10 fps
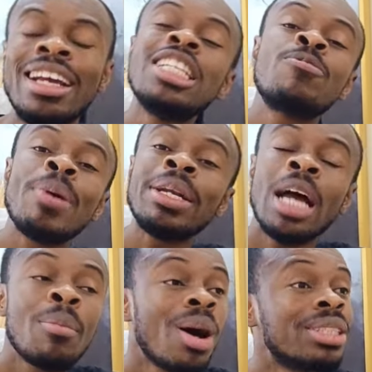he spent
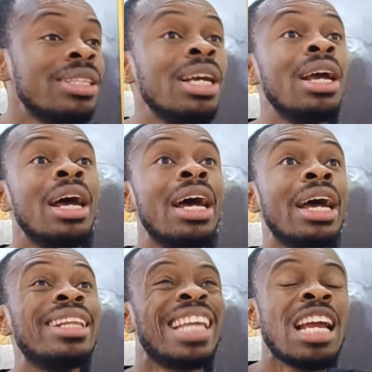about
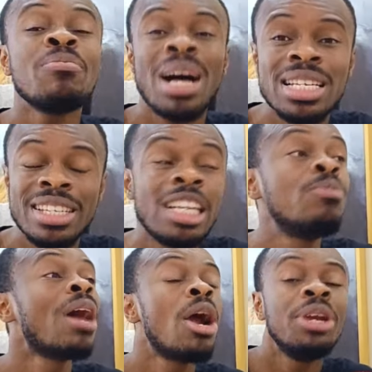10 months
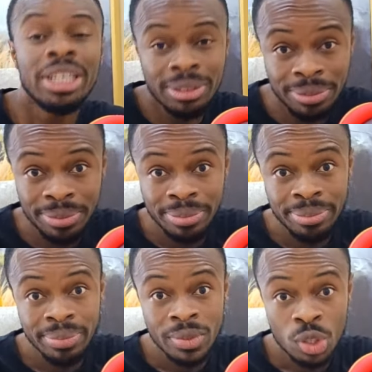in Paris.
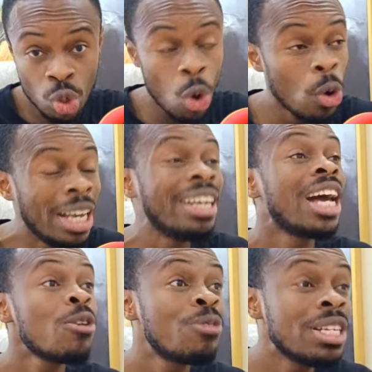So he
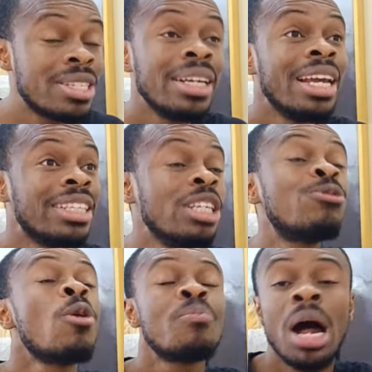governs the nation
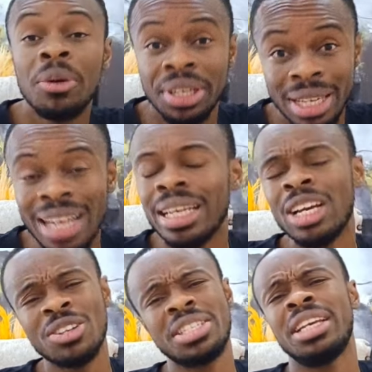from Paris. Ade
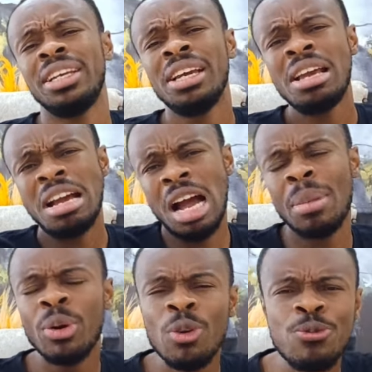yon say,
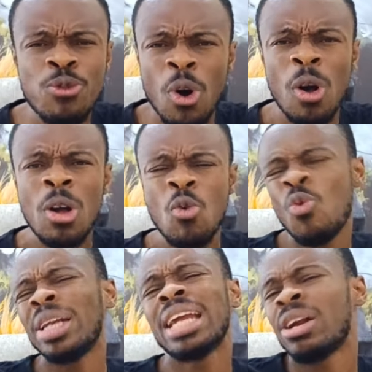Cameroon for
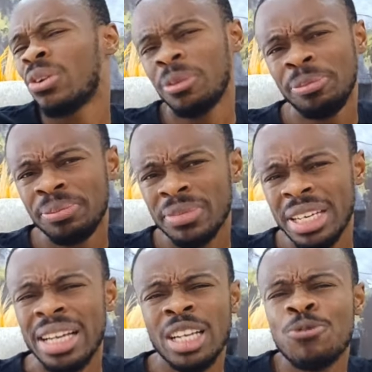wedano.
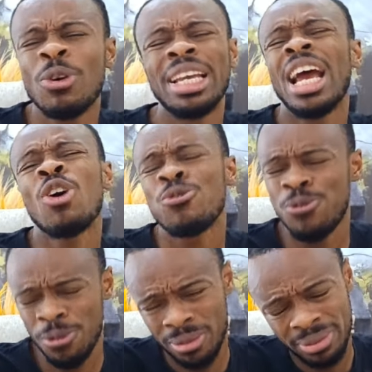And yet for the health.